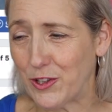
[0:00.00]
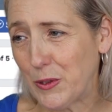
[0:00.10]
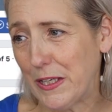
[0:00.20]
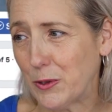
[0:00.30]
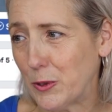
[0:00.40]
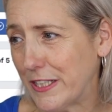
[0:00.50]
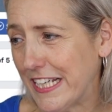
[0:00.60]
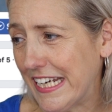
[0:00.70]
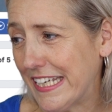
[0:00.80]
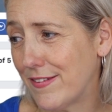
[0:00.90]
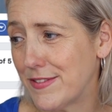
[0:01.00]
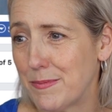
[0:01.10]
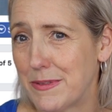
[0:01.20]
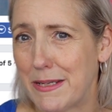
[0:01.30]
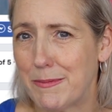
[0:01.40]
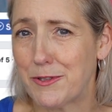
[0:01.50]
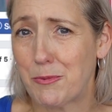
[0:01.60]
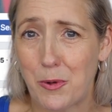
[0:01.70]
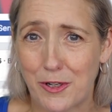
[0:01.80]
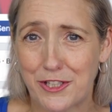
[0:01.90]
a quick audit, and give some tips
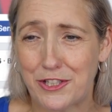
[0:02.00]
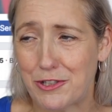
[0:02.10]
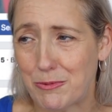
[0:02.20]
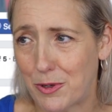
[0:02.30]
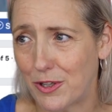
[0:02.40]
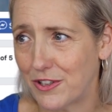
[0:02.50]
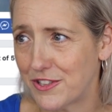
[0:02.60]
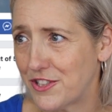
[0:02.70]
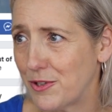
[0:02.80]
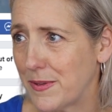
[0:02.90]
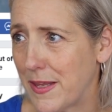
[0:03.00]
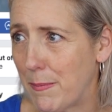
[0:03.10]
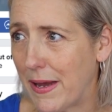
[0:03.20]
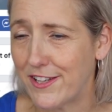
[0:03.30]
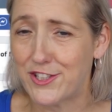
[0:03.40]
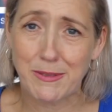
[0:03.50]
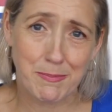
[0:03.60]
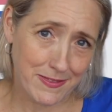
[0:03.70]
on what to do and what not to do with their pages,